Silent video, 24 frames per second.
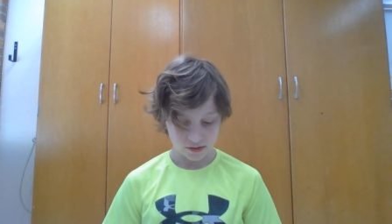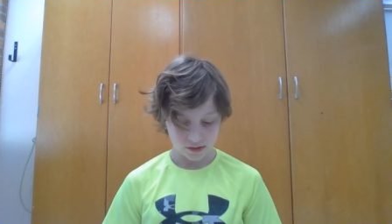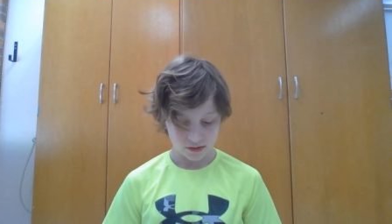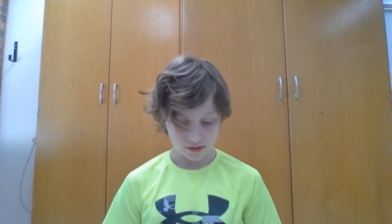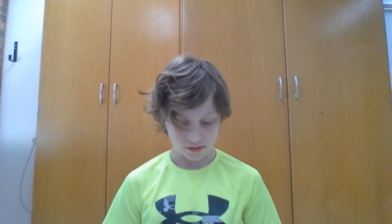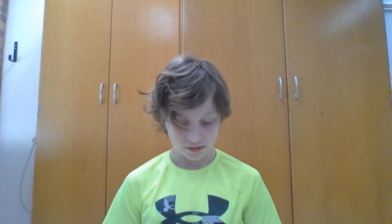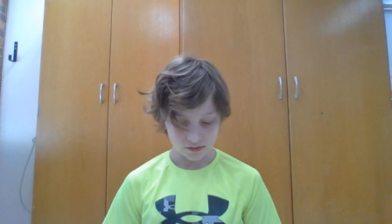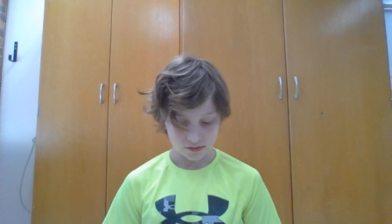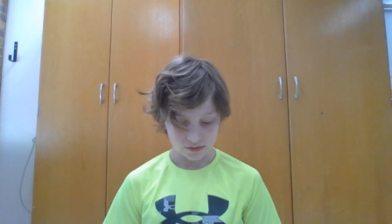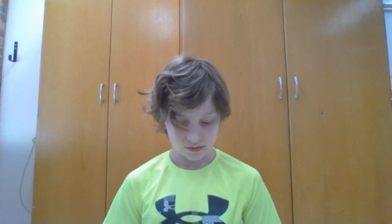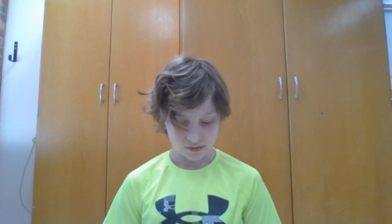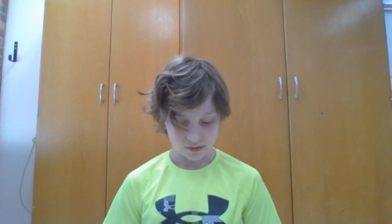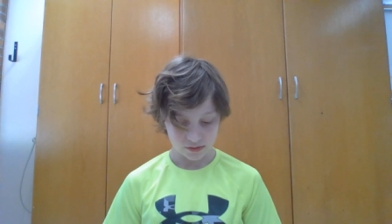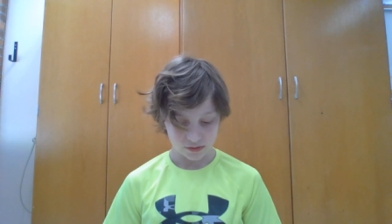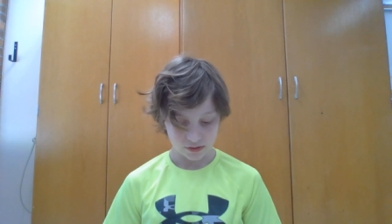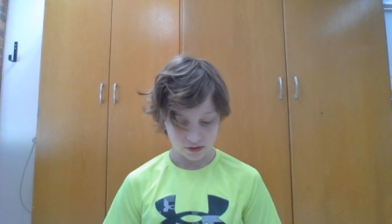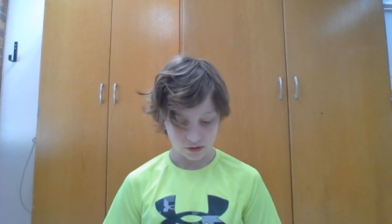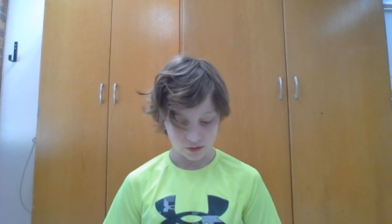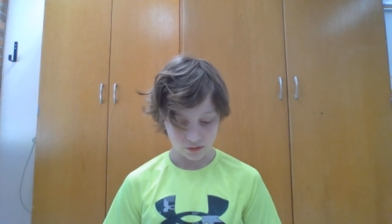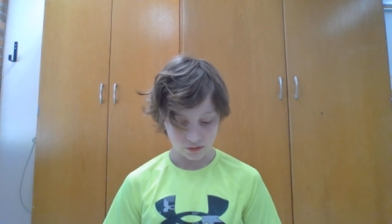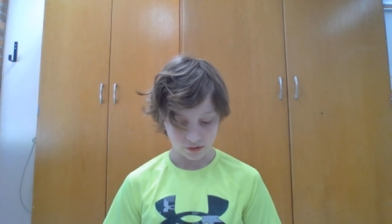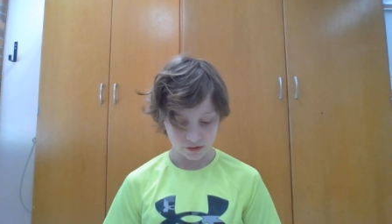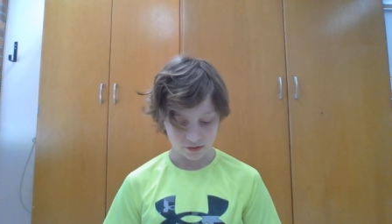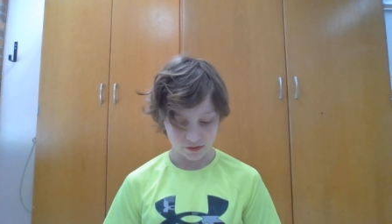can
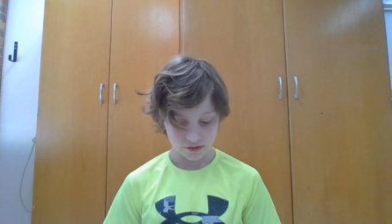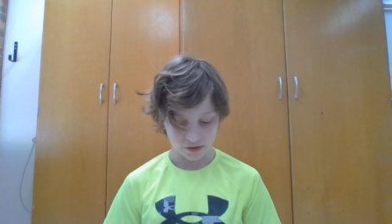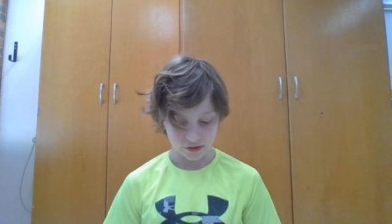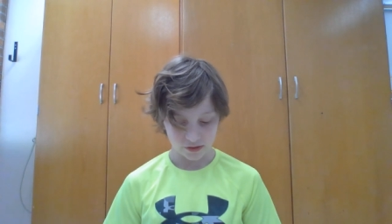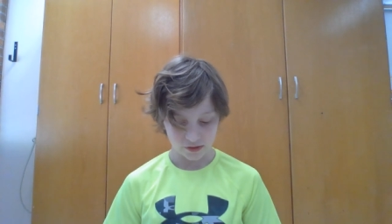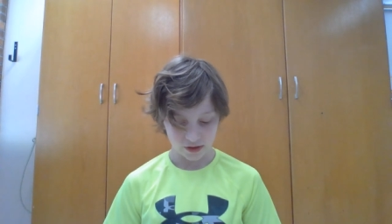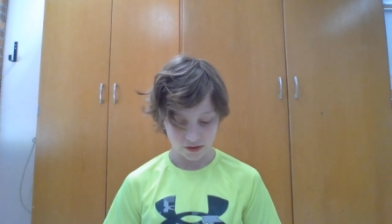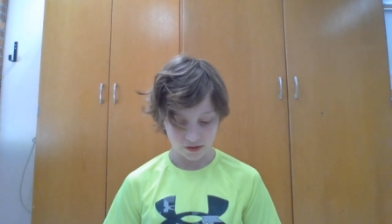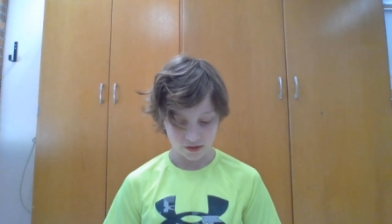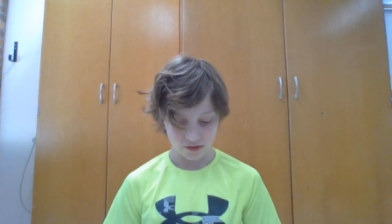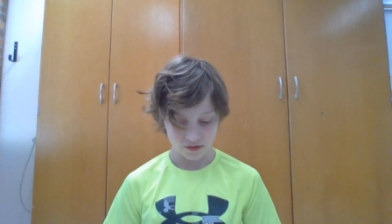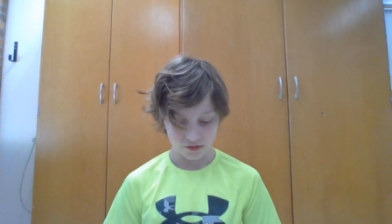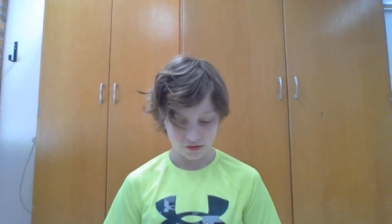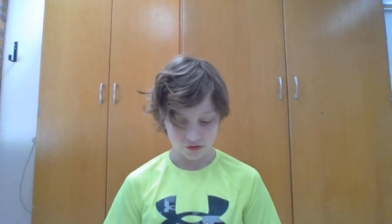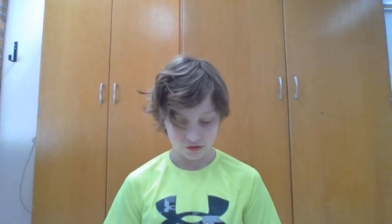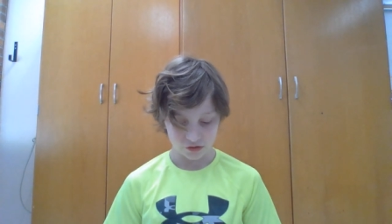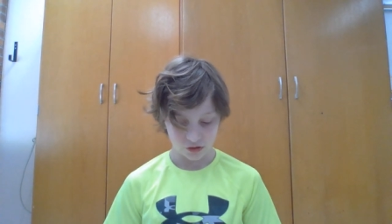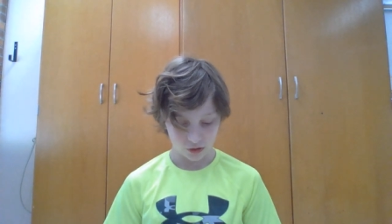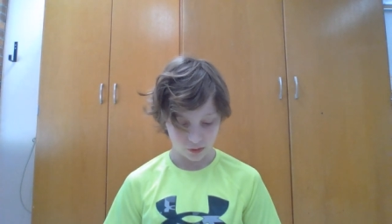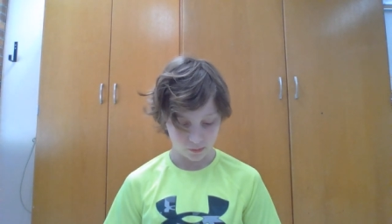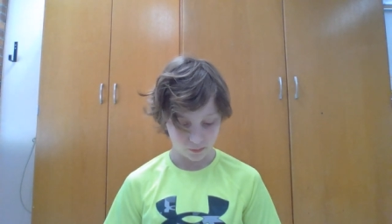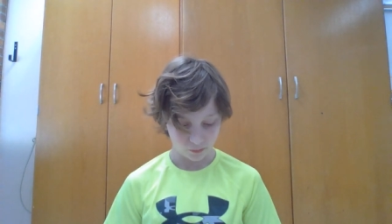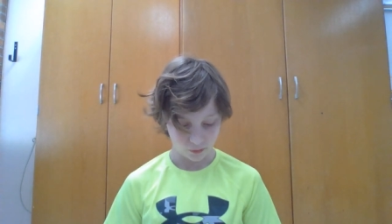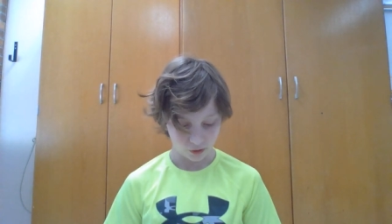the only thing that can
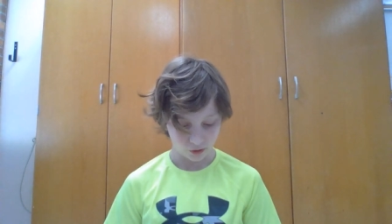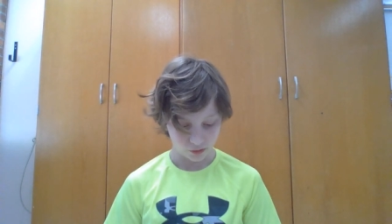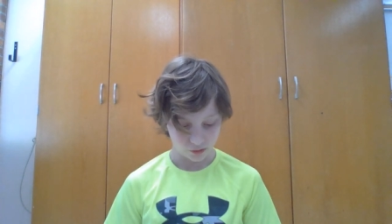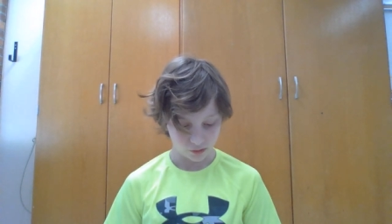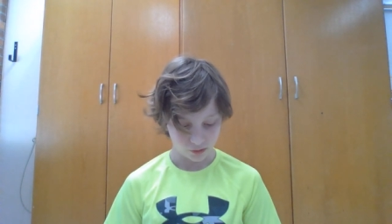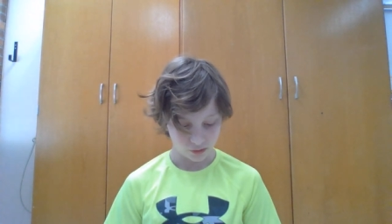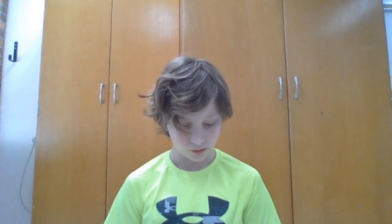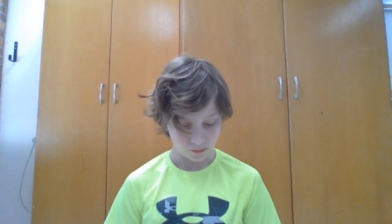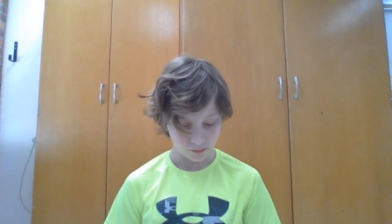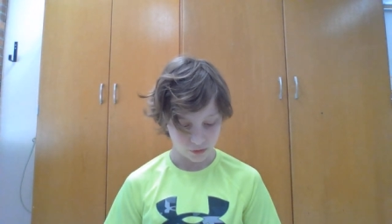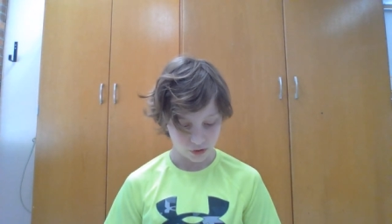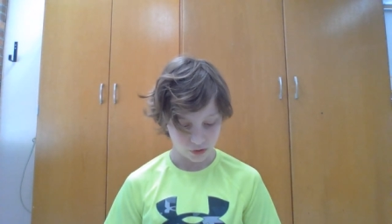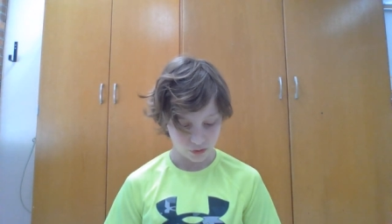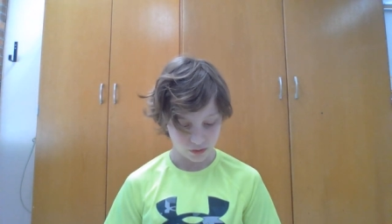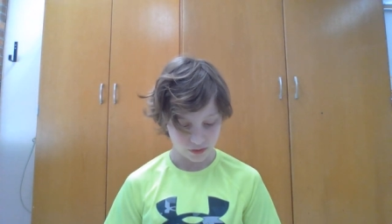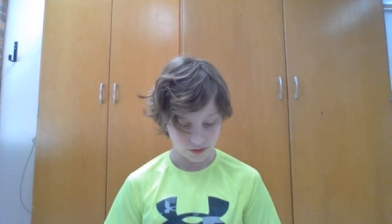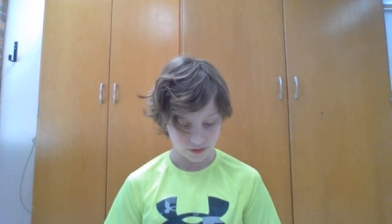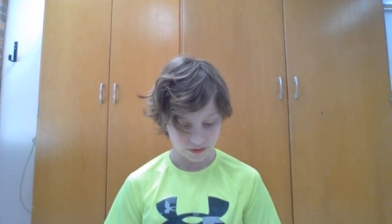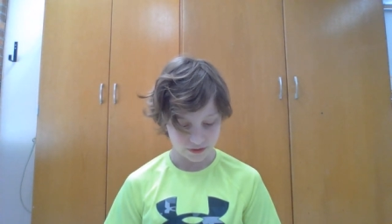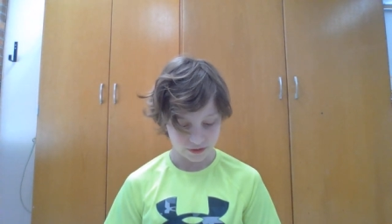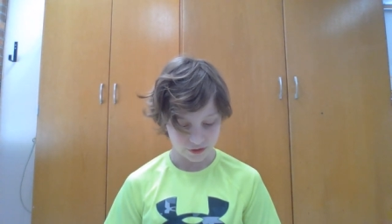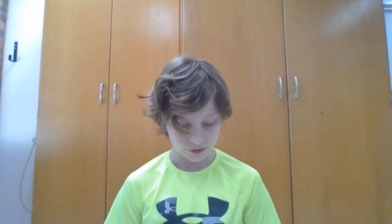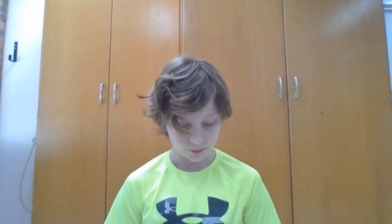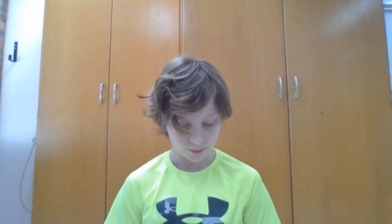stop Mario Lemieux
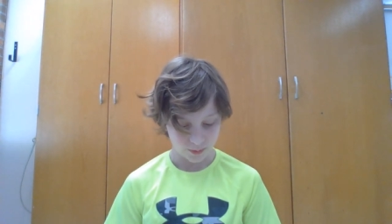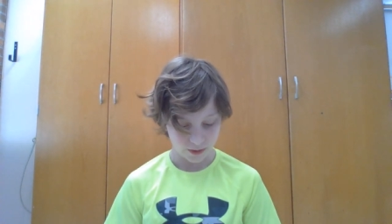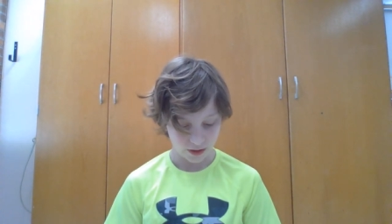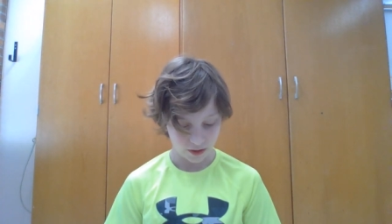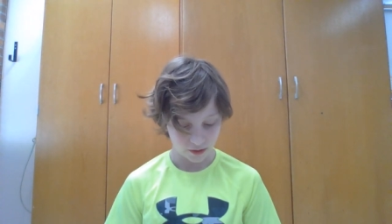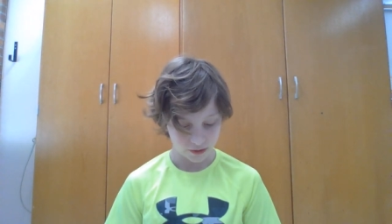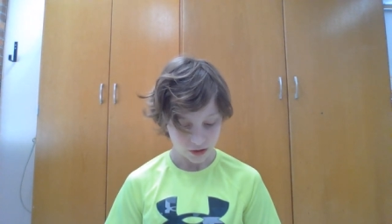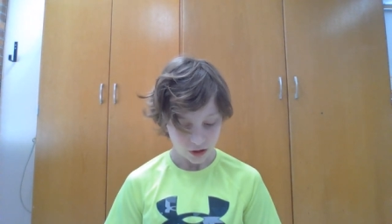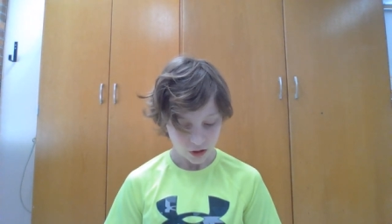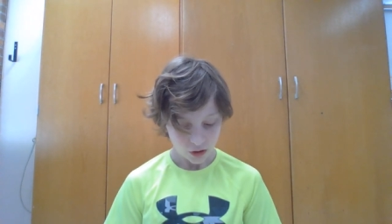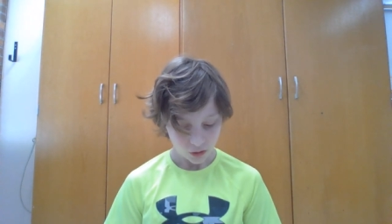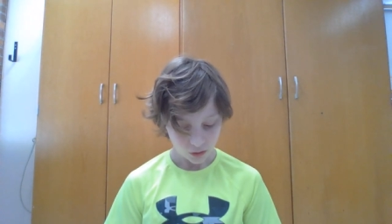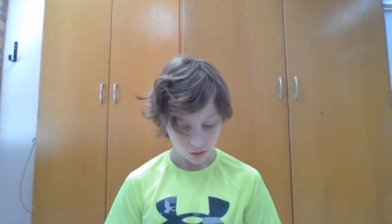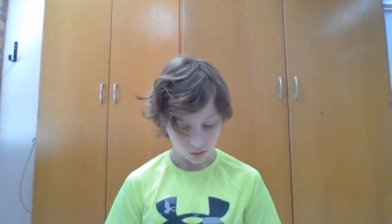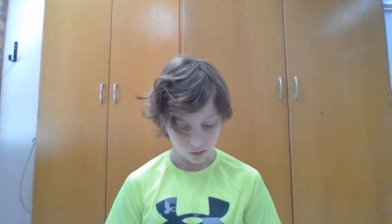is his back.